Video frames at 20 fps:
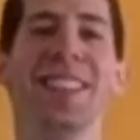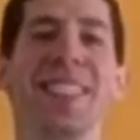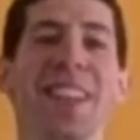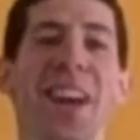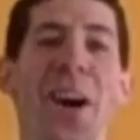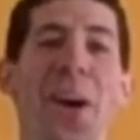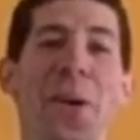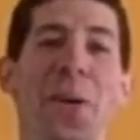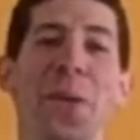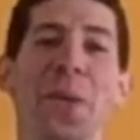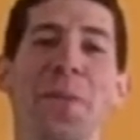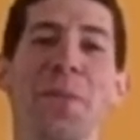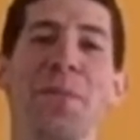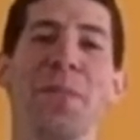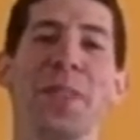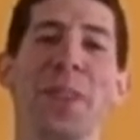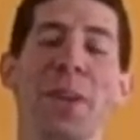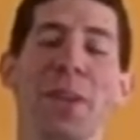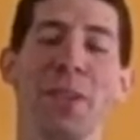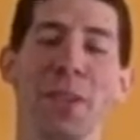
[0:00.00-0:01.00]
So
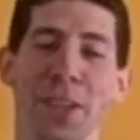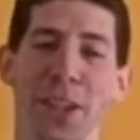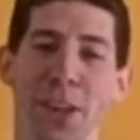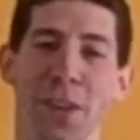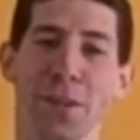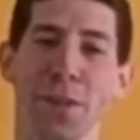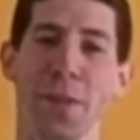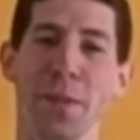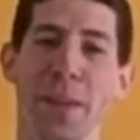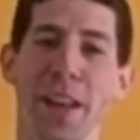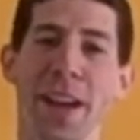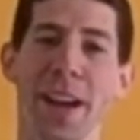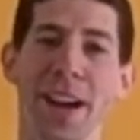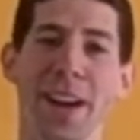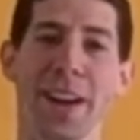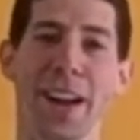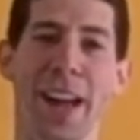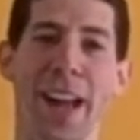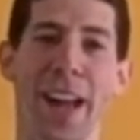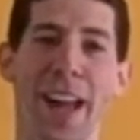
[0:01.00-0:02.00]
go from
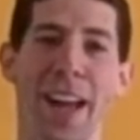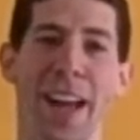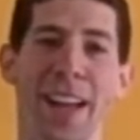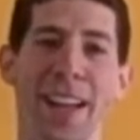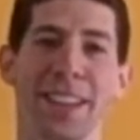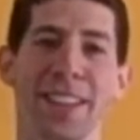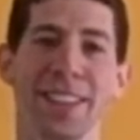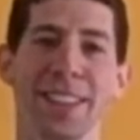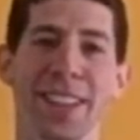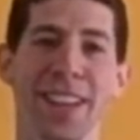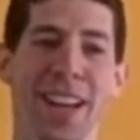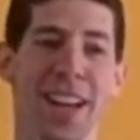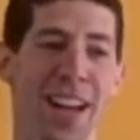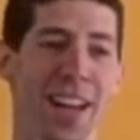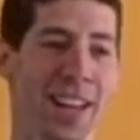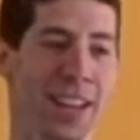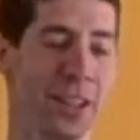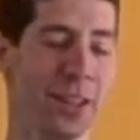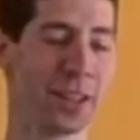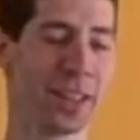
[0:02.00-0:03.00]
there, and
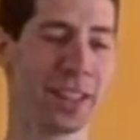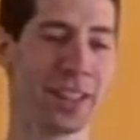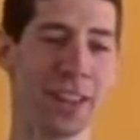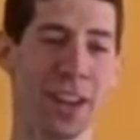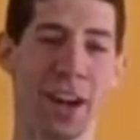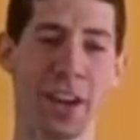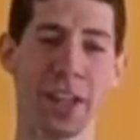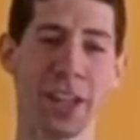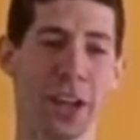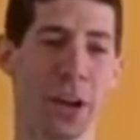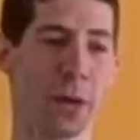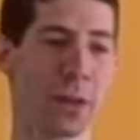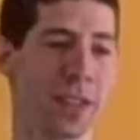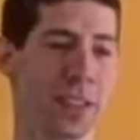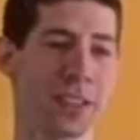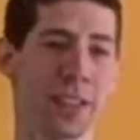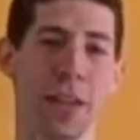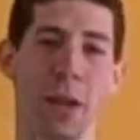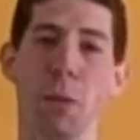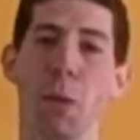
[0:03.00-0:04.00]
you can,
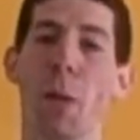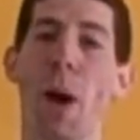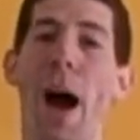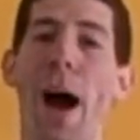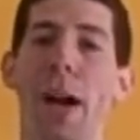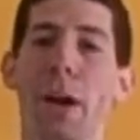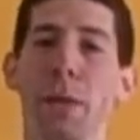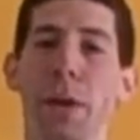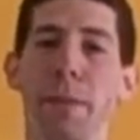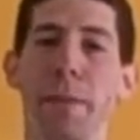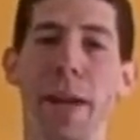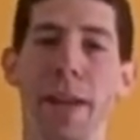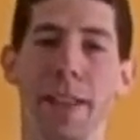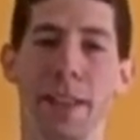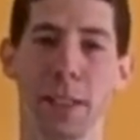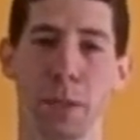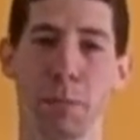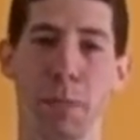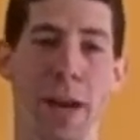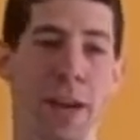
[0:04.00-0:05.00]
just say, well, how do we
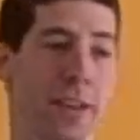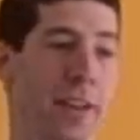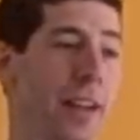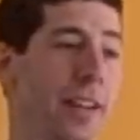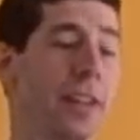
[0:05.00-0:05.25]
make this better?